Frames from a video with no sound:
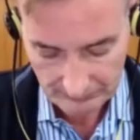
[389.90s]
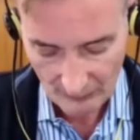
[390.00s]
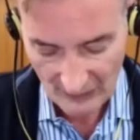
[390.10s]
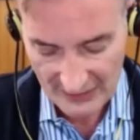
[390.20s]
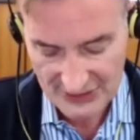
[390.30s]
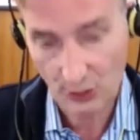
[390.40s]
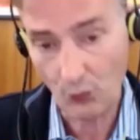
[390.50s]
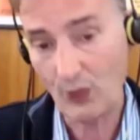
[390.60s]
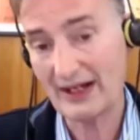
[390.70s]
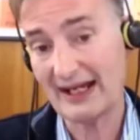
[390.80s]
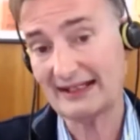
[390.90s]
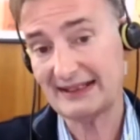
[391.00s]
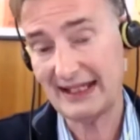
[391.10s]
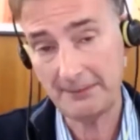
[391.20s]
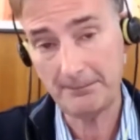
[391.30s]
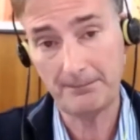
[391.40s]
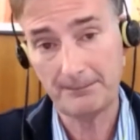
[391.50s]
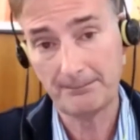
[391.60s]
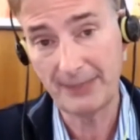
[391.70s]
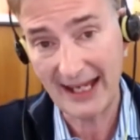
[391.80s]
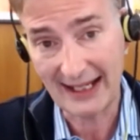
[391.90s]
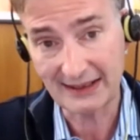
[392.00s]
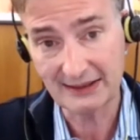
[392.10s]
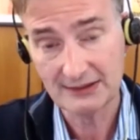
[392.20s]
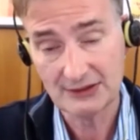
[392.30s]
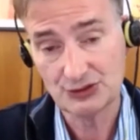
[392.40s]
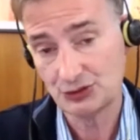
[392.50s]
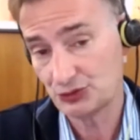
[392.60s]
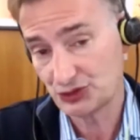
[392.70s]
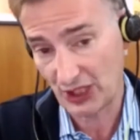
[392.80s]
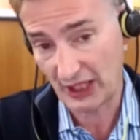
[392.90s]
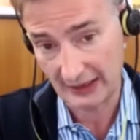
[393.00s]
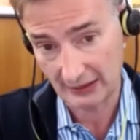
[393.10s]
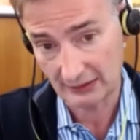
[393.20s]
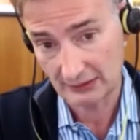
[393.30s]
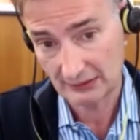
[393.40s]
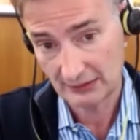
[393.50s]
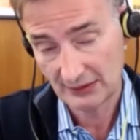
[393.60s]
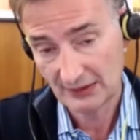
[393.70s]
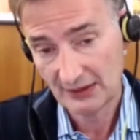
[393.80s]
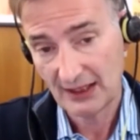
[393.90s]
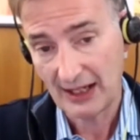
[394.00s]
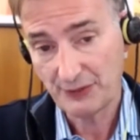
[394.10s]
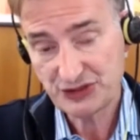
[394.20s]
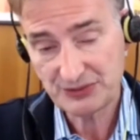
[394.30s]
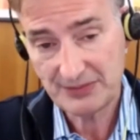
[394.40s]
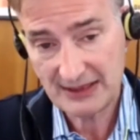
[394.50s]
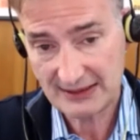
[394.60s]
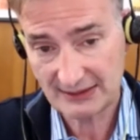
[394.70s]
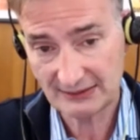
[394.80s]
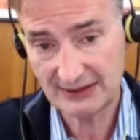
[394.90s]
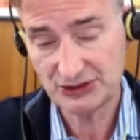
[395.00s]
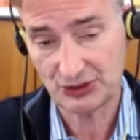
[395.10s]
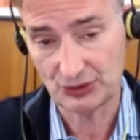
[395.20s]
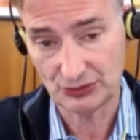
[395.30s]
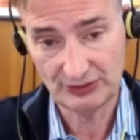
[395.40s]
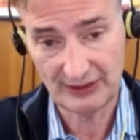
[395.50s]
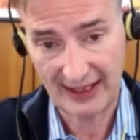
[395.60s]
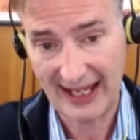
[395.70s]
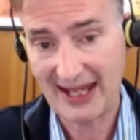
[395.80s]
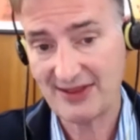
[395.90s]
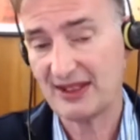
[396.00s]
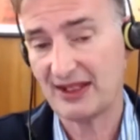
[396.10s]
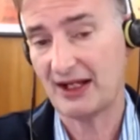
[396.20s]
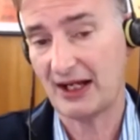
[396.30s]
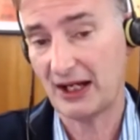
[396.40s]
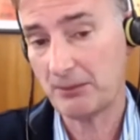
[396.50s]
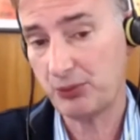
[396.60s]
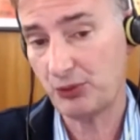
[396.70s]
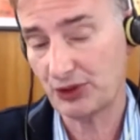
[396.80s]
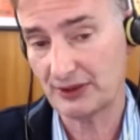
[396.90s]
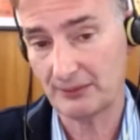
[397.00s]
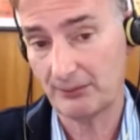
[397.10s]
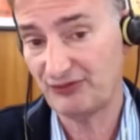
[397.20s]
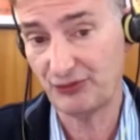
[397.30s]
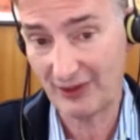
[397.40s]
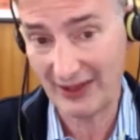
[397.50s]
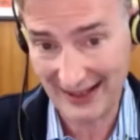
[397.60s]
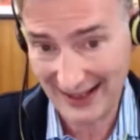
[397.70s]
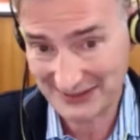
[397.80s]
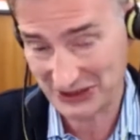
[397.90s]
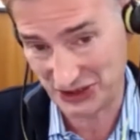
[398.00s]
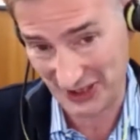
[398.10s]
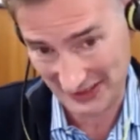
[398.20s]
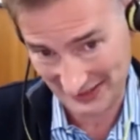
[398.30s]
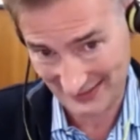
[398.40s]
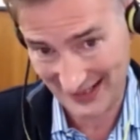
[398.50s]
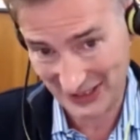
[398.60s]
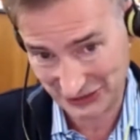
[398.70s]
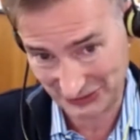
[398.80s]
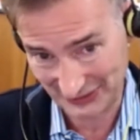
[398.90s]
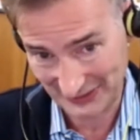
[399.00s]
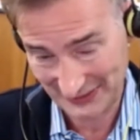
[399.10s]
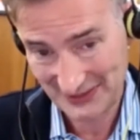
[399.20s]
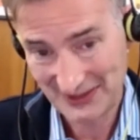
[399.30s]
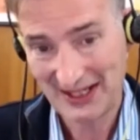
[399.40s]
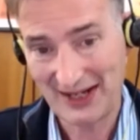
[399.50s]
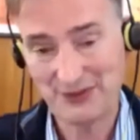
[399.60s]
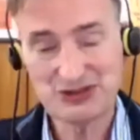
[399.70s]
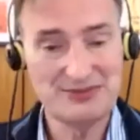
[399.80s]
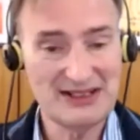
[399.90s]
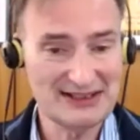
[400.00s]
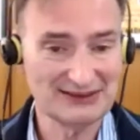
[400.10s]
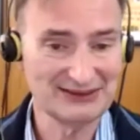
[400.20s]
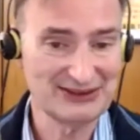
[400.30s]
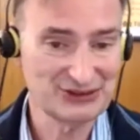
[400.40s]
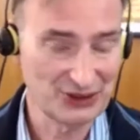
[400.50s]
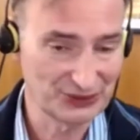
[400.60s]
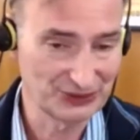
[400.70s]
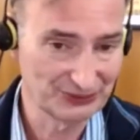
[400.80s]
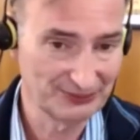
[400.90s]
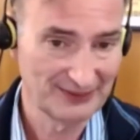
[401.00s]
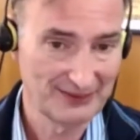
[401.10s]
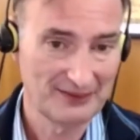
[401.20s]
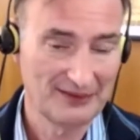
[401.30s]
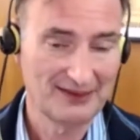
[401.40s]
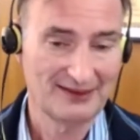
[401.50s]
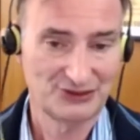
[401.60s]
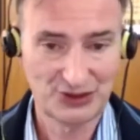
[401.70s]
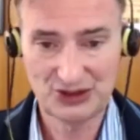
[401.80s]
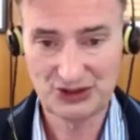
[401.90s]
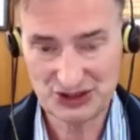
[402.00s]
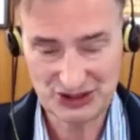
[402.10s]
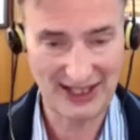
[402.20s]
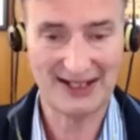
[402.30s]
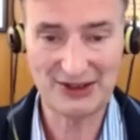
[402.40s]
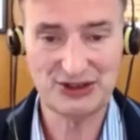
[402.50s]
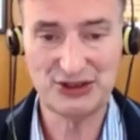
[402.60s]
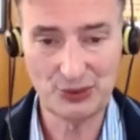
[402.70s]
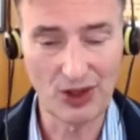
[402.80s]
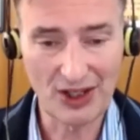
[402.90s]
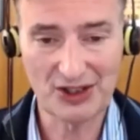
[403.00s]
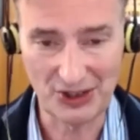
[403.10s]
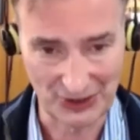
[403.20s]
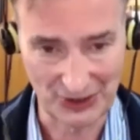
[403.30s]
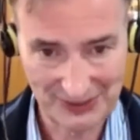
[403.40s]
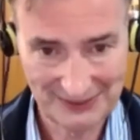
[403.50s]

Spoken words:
is that when I came back to China, I was immediately told at the airport, before I got to China, actually, I was immediately told to scan a QR code.